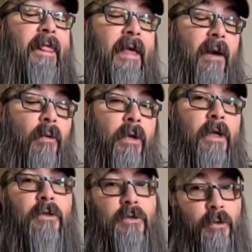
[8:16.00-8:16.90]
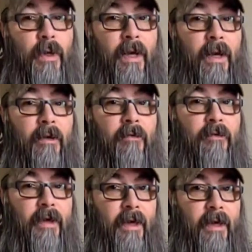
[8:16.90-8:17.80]
That one I do have
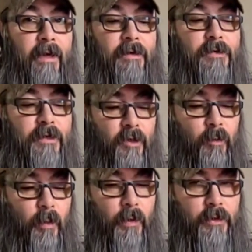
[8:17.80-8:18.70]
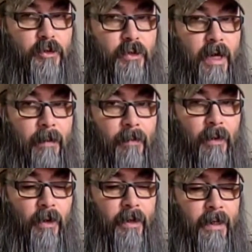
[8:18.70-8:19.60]
a single point strap
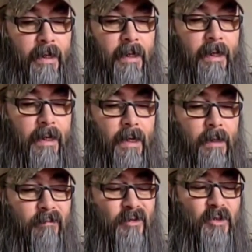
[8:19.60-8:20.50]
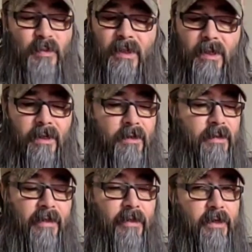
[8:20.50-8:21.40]
on, just because
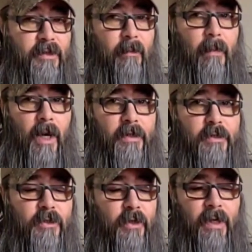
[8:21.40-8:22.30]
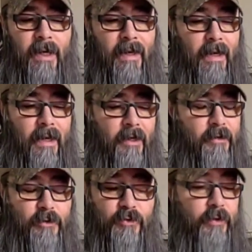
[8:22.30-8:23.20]
that thing is a monster, and
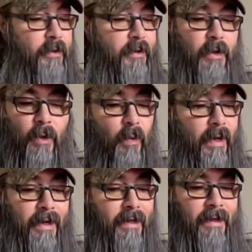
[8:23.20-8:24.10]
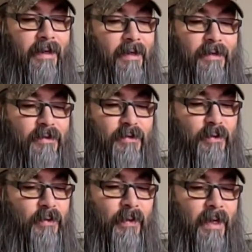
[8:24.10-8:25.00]
there's really no way
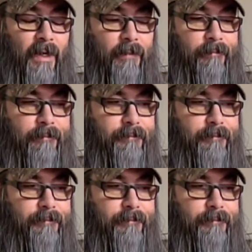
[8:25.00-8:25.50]
to